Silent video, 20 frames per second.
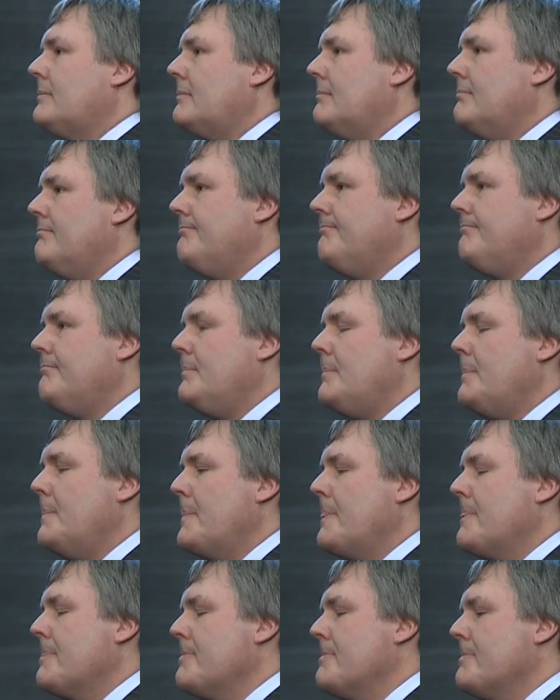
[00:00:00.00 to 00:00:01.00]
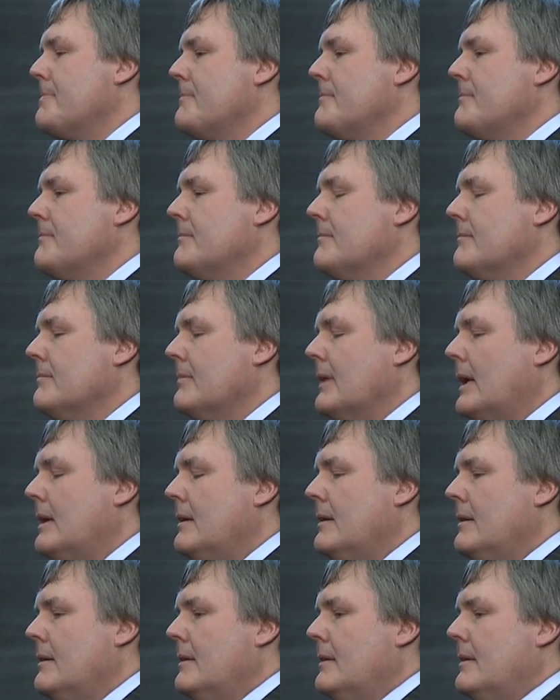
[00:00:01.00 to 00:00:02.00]
help in
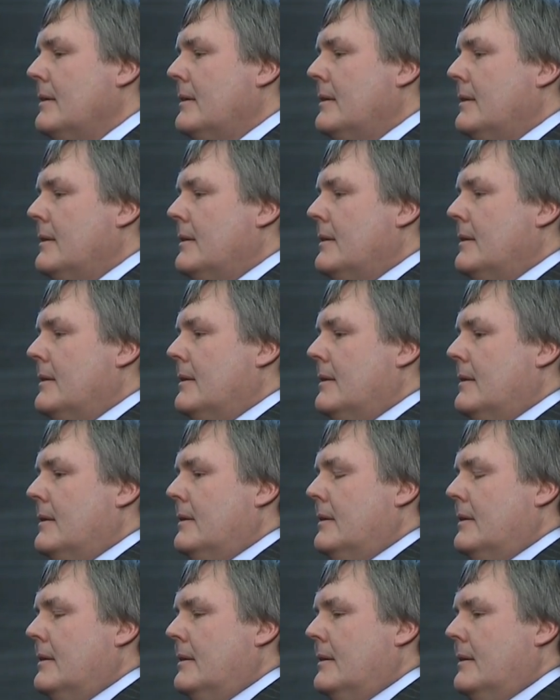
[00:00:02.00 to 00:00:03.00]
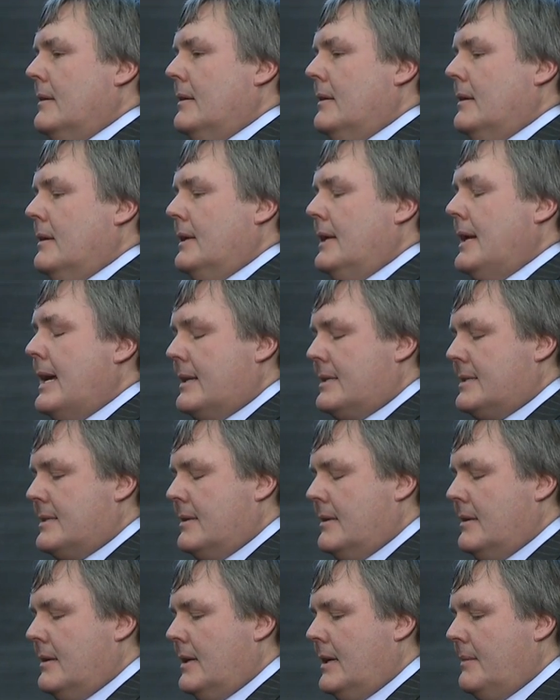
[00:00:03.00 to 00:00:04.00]
the direction you've been looking?
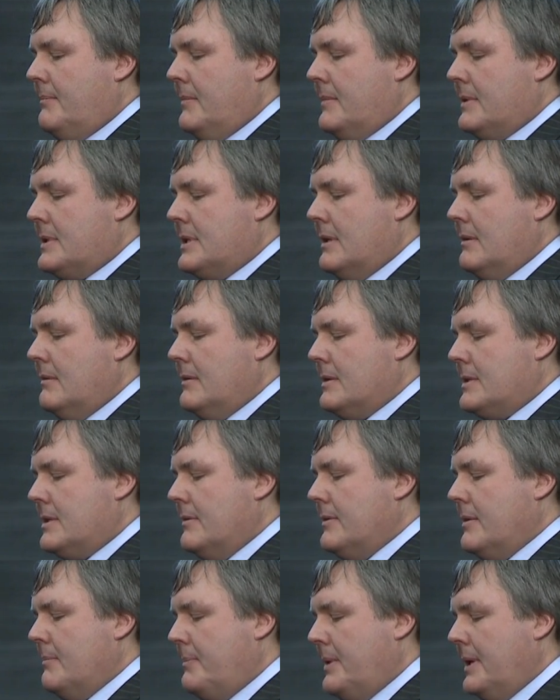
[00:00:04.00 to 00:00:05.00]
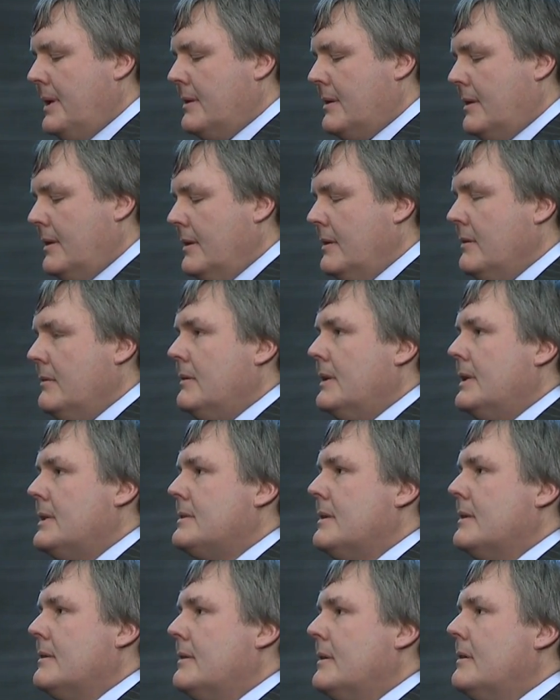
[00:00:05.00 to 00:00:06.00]
Yes. Um, so, so the big clue
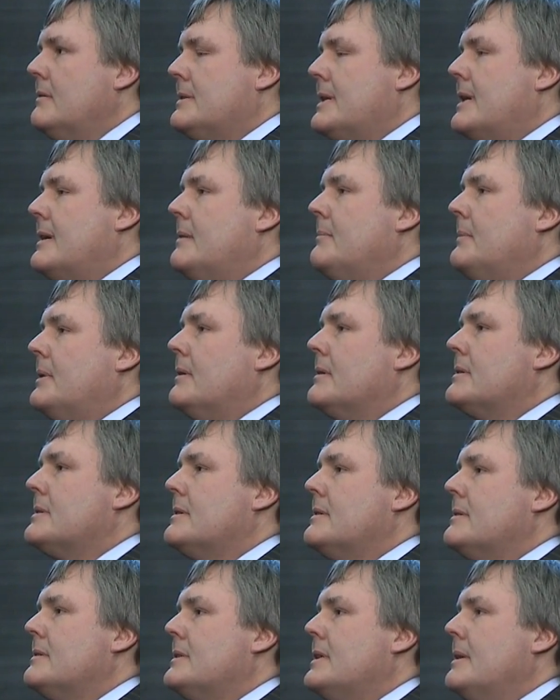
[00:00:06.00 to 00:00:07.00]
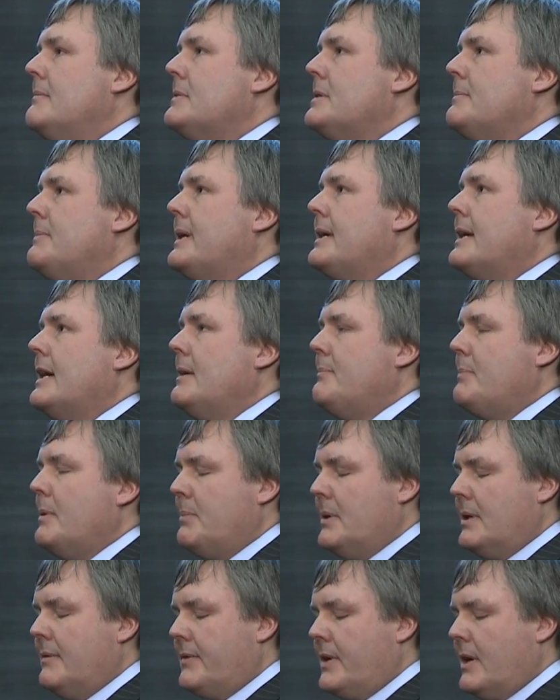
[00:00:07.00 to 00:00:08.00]
is that those animals seem to be
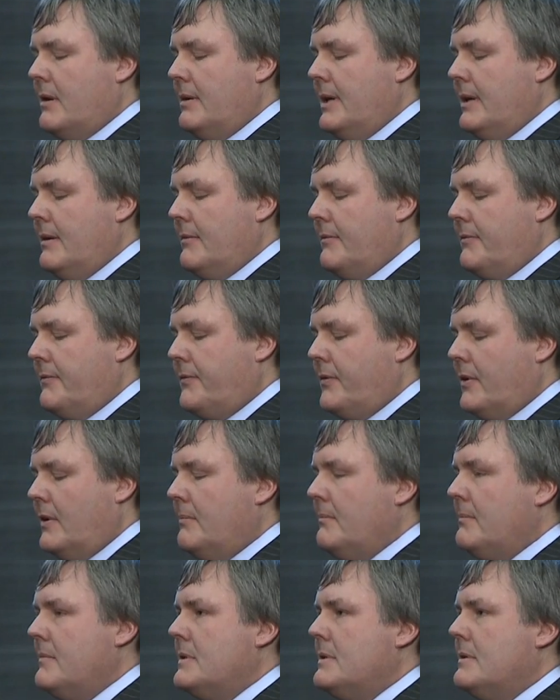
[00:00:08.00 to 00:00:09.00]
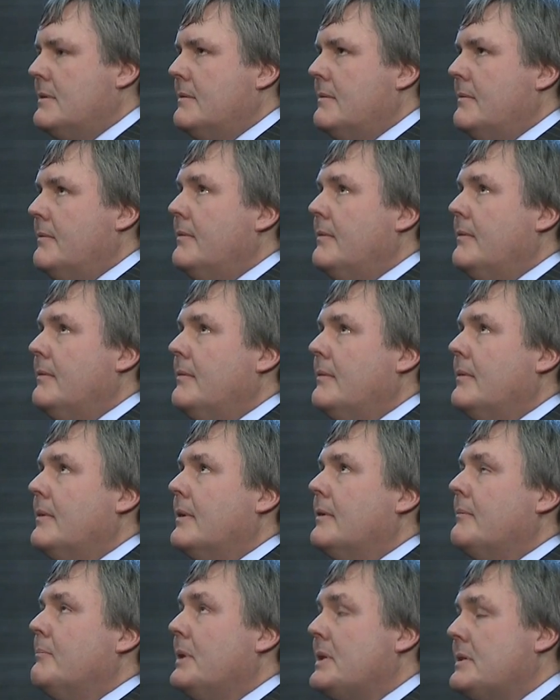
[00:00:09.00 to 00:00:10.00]
capable of going from
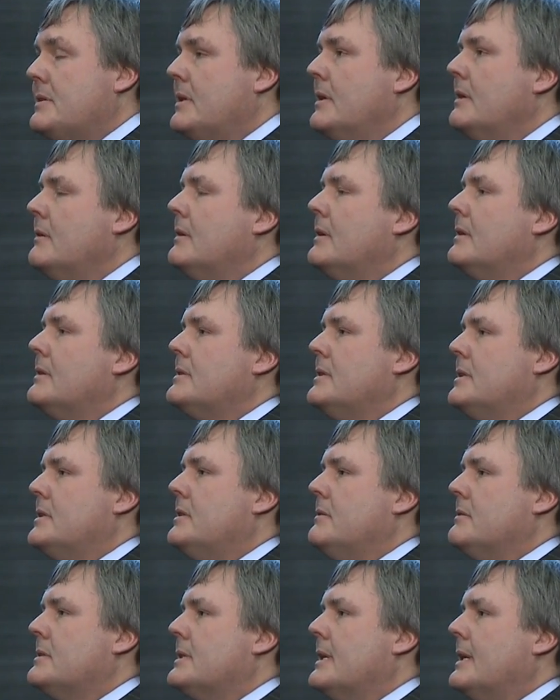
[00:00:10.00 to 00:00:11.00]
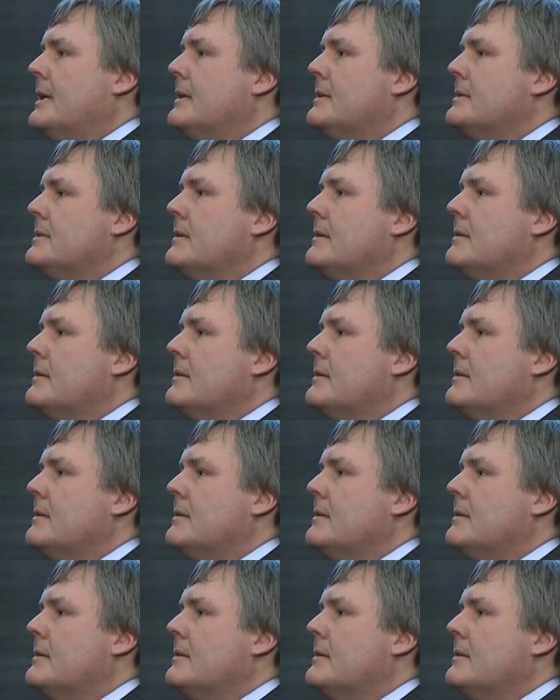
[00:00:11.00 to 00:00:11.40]
mature tissue states